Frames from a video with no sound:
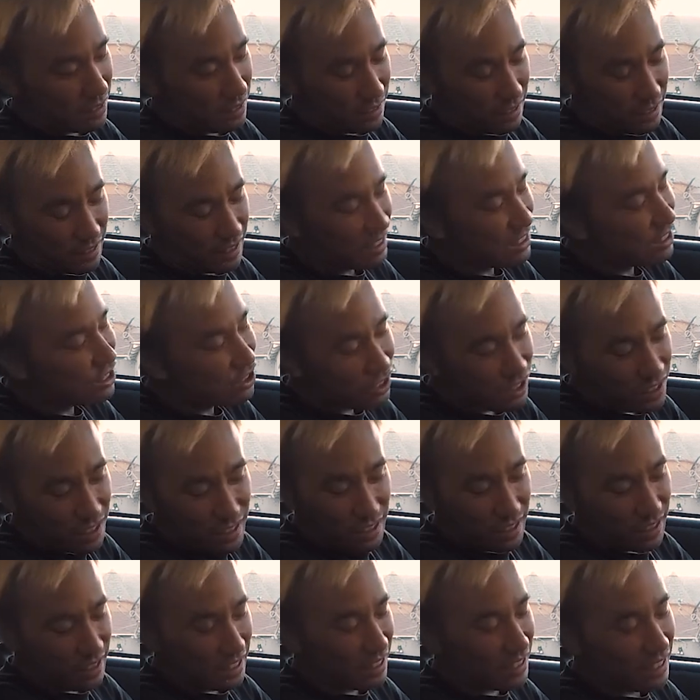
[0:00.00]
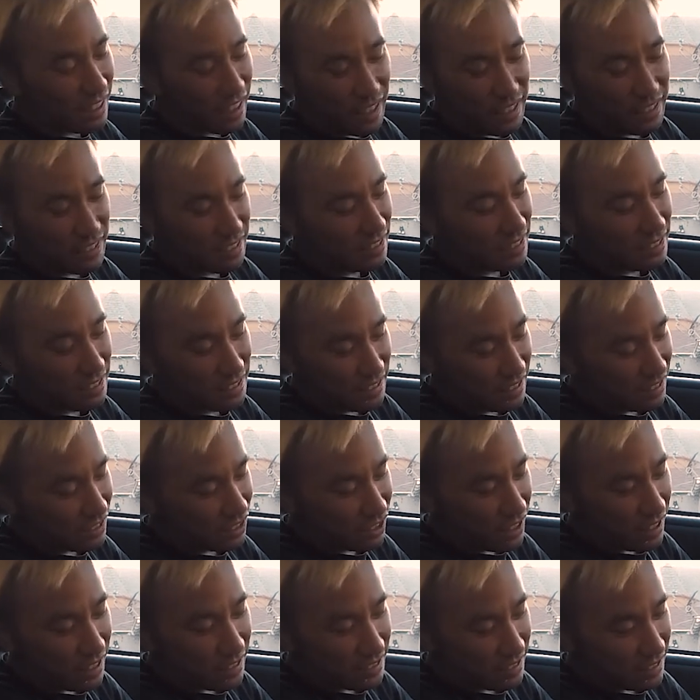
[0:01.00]
EKDC
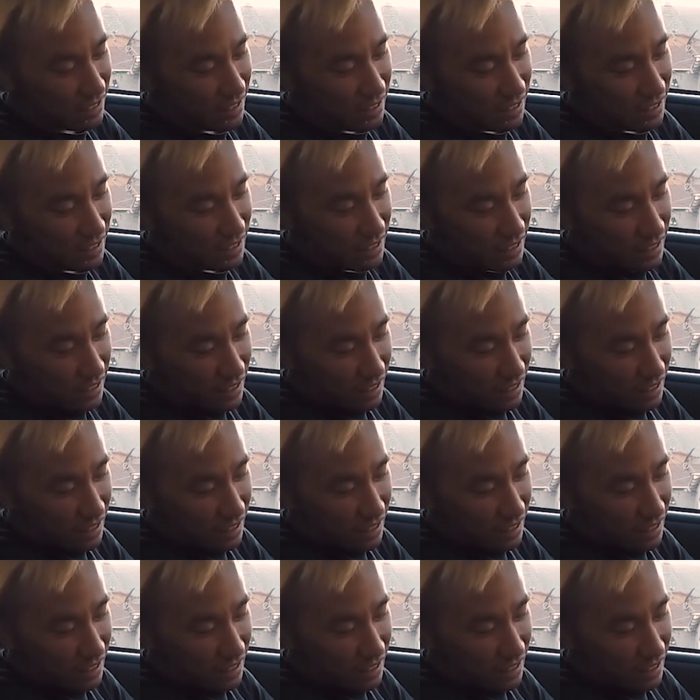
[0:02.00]
chassis